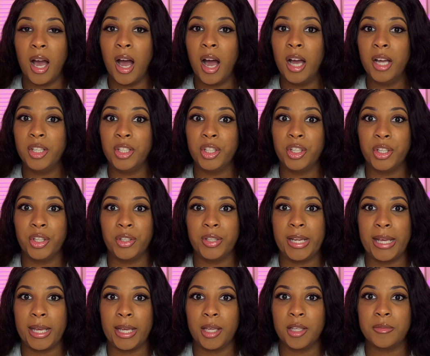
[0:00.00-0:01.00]
under your
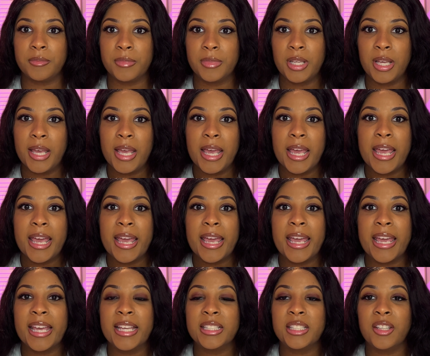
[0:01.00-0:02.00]
name.
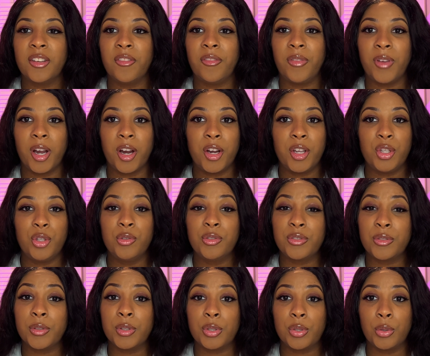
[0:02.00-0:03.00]
It's a very
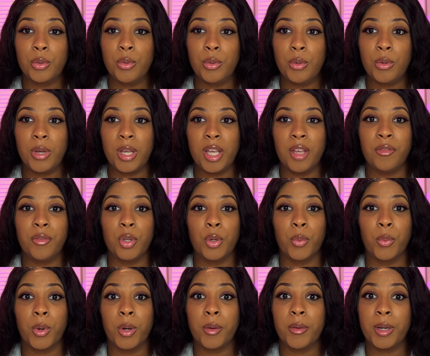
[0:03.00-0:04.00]
useful tool if you're
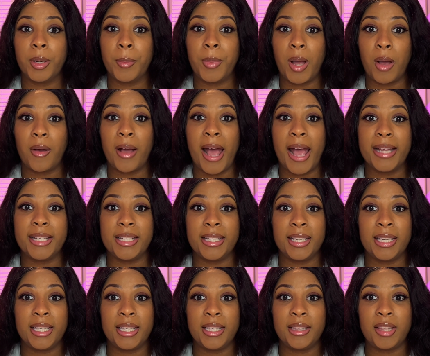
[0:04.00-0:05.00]
worried about
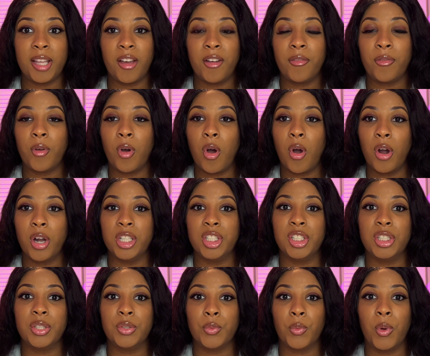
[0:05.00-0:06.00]
identity theft or
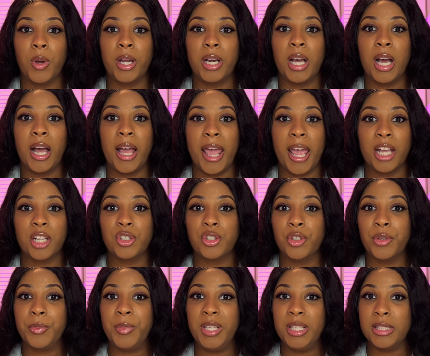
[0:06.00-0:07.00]
just want an
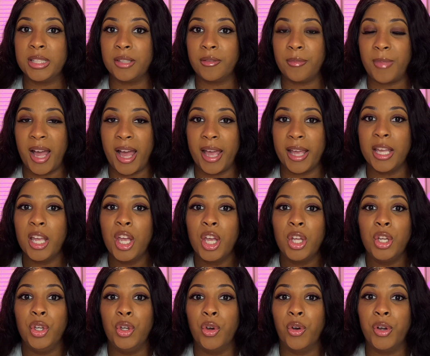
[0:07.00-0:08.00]
extra peace of mind
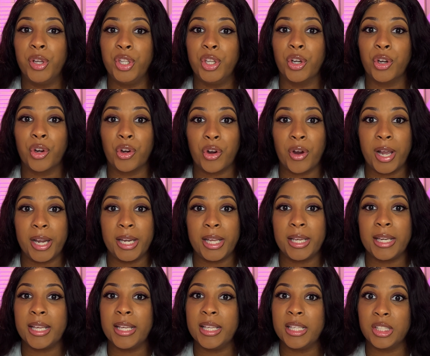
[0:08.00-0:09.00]
knowing your
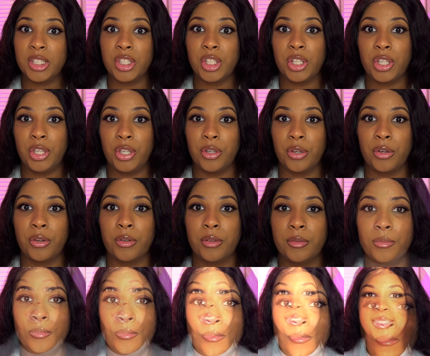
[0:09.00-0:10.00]
credit is secured.
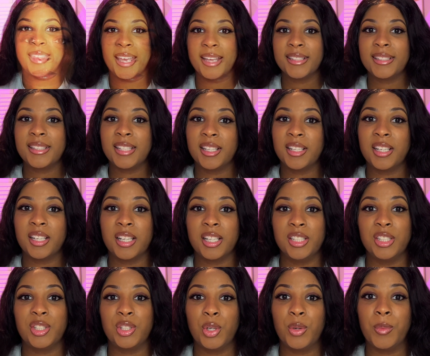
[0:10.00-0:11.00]
Thanks to the
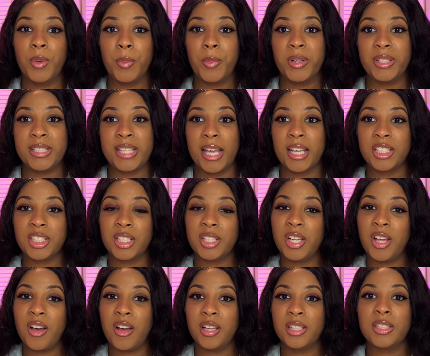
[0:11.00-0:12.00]
consumer protection
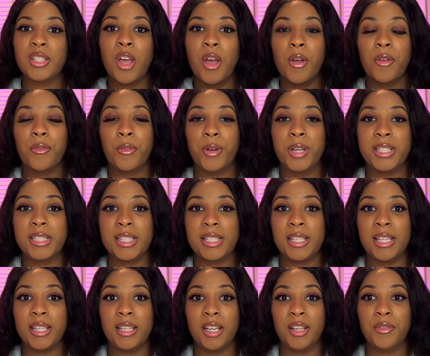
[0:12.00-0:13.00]
laws, freezing
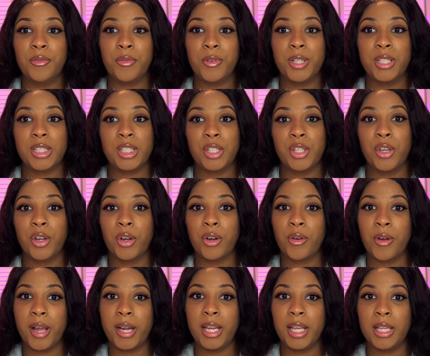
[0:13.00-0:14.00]
and unfreezing your
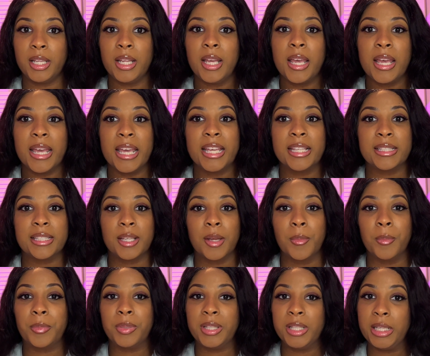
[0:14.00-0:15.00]
credit is
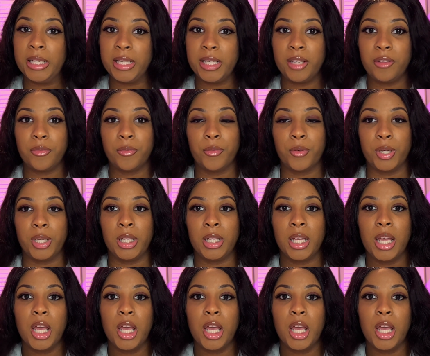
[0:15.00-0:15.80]
completely free.